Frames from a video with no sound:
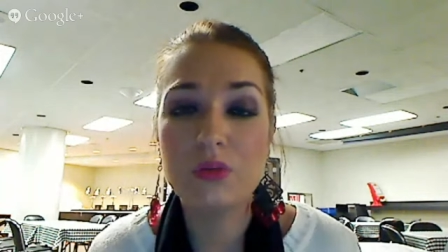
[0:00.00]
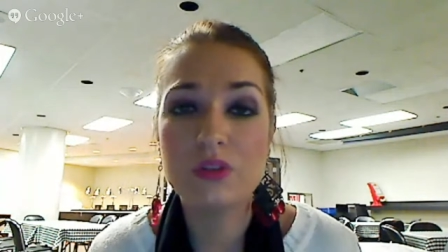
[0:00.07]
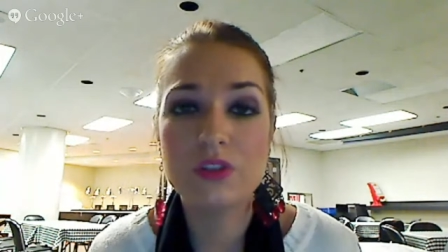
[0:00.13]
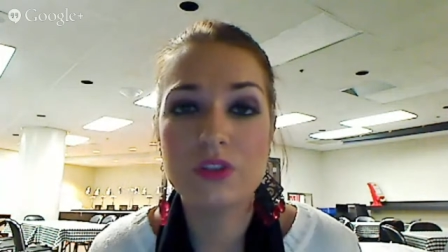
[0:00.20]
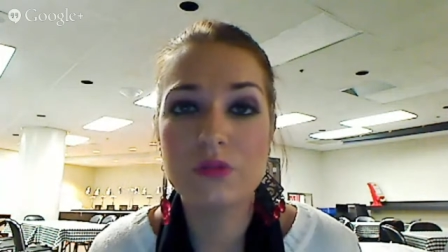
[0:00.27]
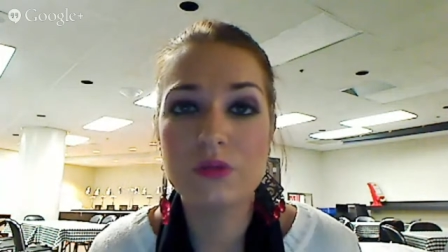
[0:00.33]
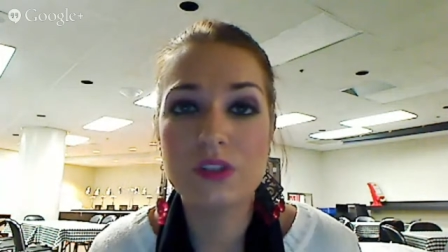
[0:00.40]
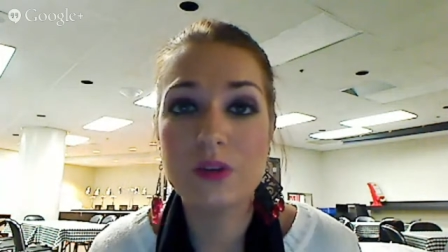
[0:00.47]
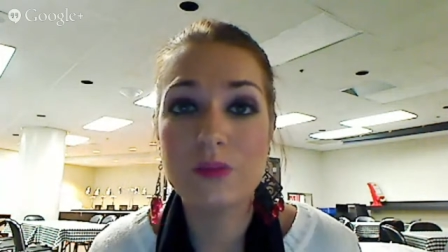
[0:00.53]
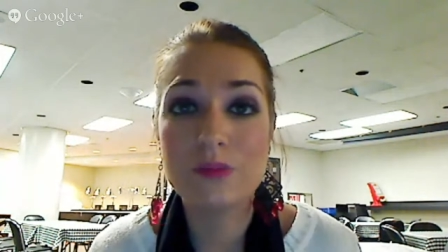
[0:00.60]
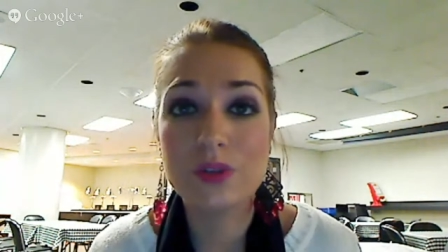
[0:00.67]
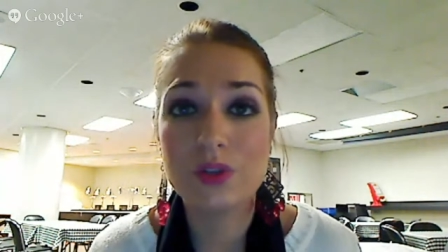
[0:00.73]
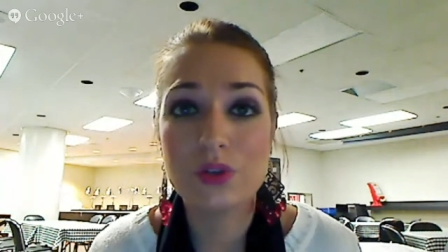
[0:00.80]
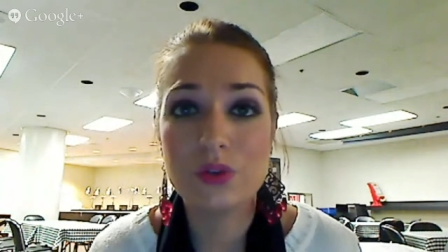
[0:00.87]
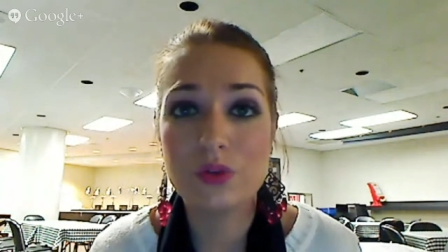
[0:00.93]
viewers who
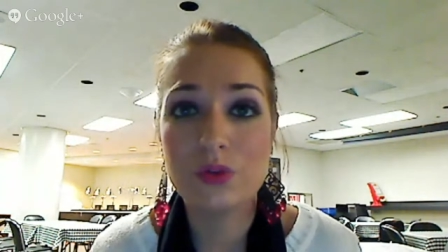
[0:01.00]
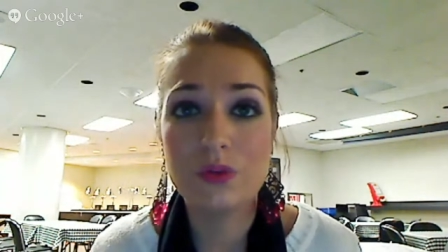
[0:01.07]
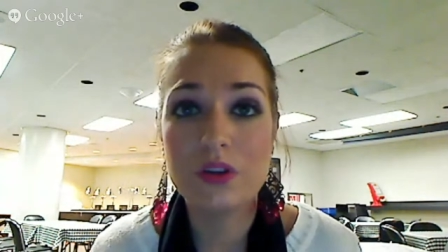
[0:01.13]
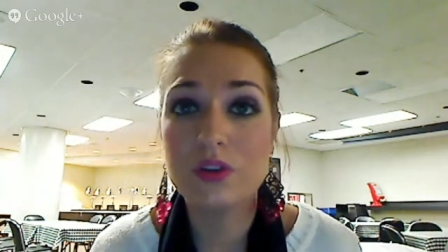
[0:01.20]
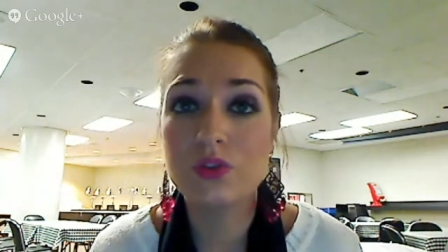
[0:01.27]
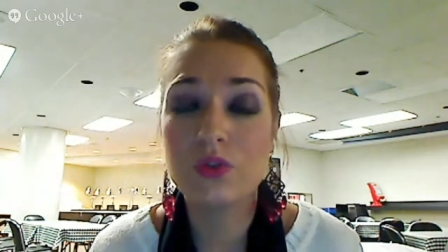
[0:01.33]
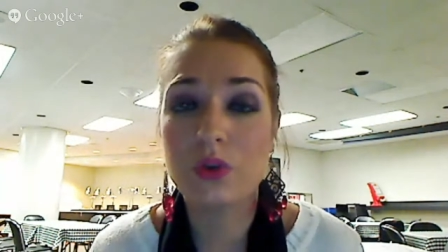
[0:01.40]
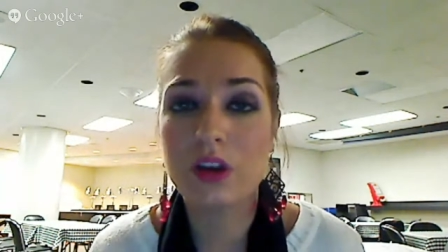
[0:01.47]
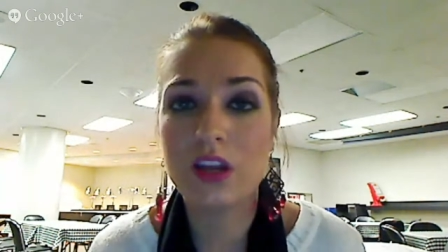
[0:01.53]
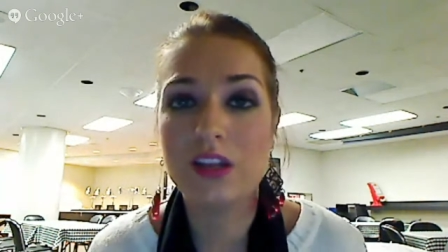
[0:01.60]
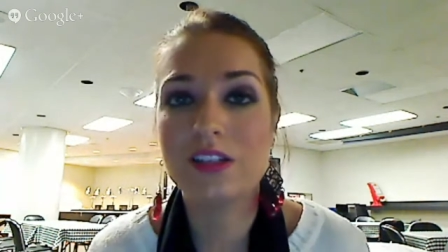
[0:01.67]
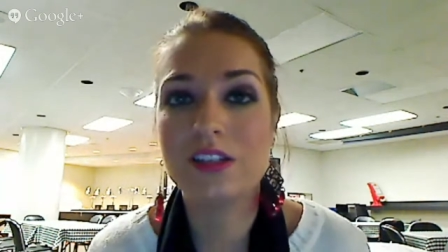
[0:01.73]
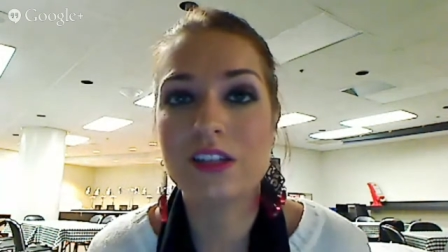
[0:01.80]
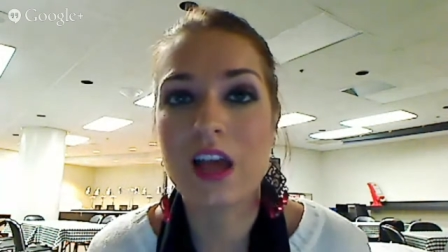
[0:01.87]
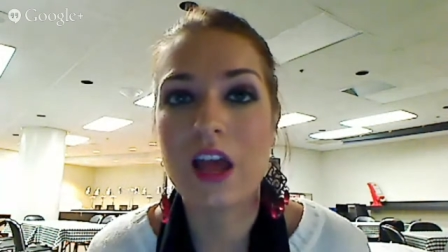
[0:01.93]
seem to enjoy
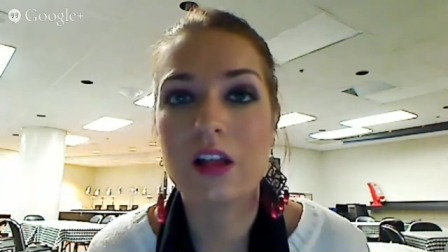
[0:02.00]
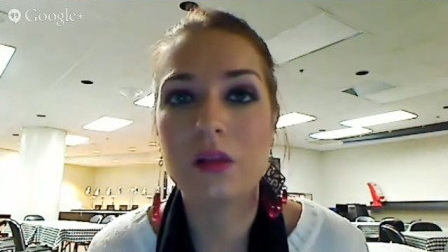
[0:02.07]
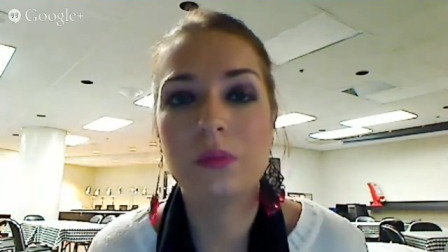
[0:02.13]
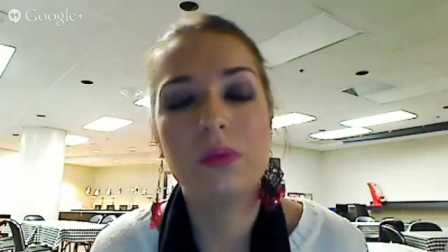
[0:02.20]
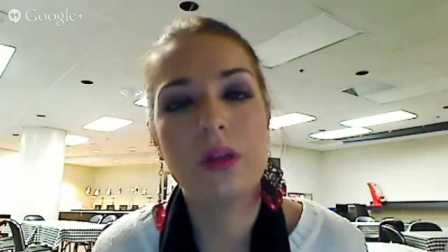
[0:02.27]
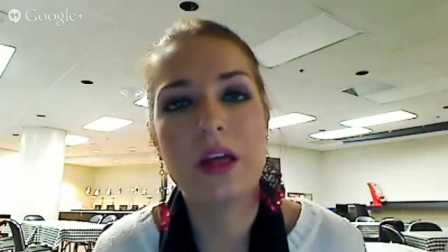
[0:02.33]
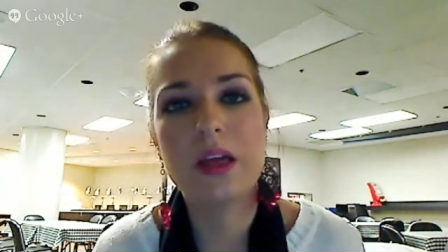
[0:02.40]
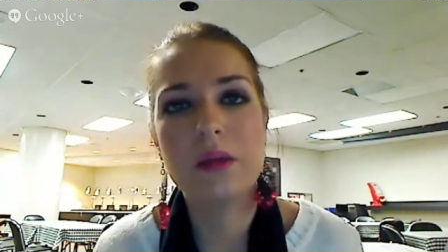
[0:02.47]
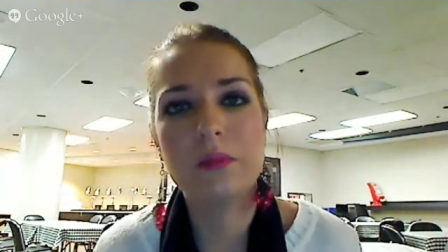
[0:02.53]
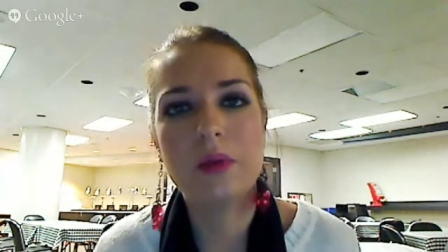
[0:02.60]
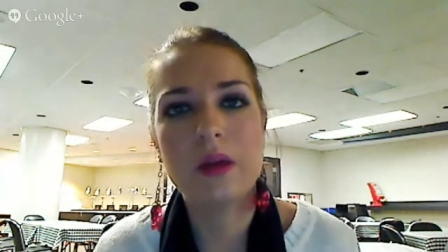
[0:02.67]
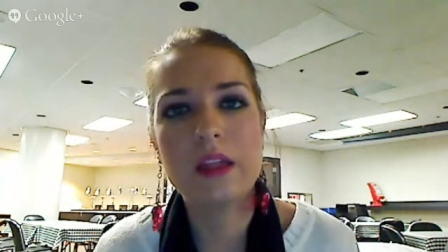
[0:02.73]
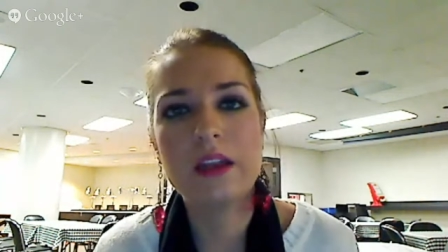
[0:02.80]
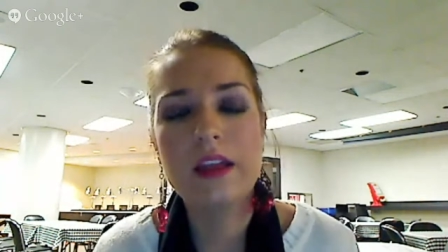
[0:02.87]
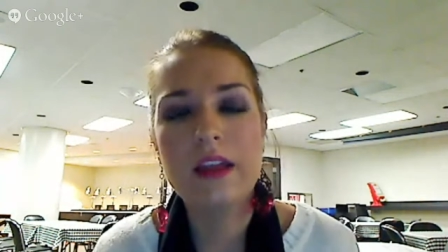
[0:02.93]
his style of play,
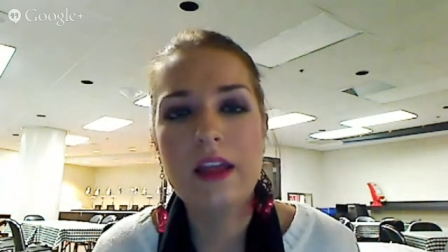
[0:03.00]
but